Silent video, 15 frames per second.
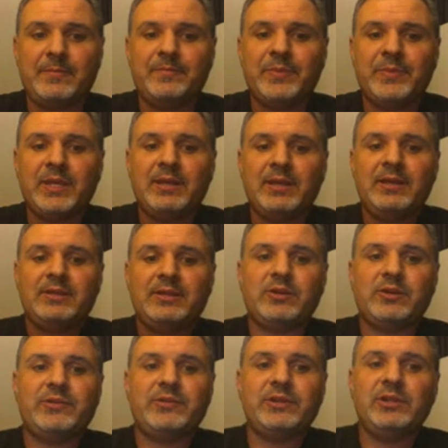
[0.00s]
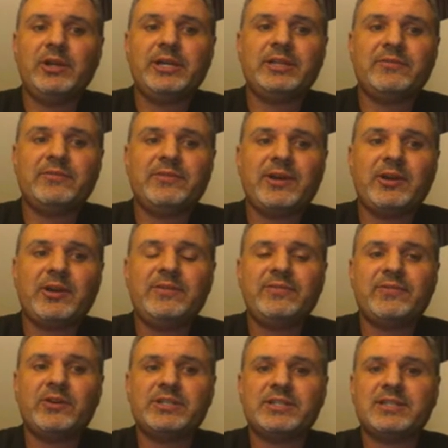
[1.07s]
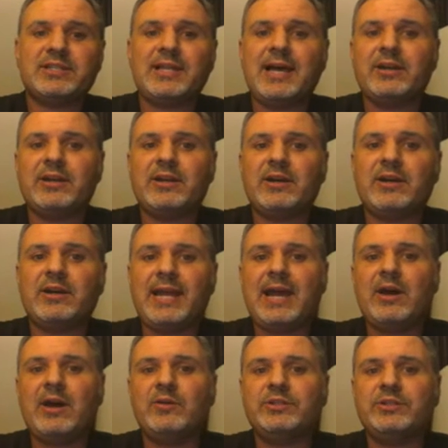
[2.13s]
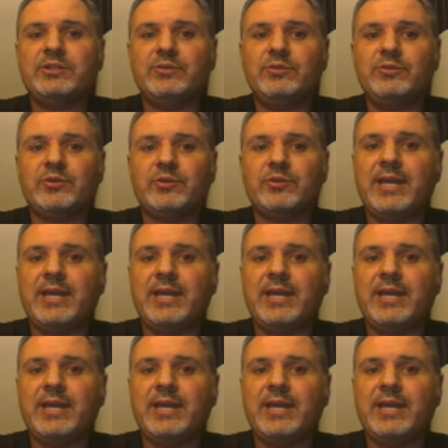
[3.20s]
about. So if you look at the very first slide on how to